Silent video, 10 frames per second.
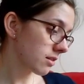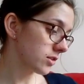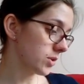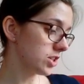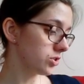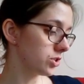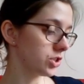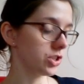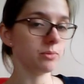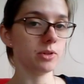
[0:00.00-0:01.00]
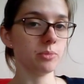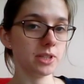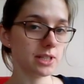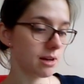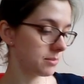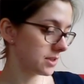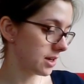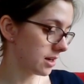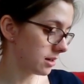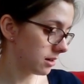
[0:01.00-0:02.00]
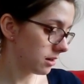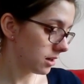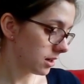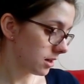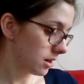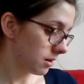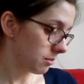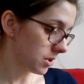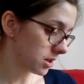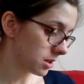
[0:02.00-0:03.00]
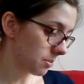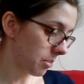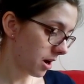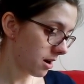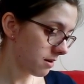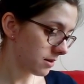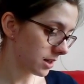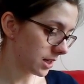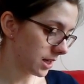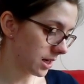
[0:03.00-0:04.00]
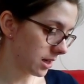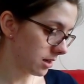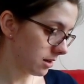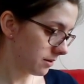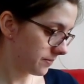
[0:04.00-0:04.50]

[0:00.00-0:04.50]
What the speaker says: So I just assumed it would be DMC, but apparently,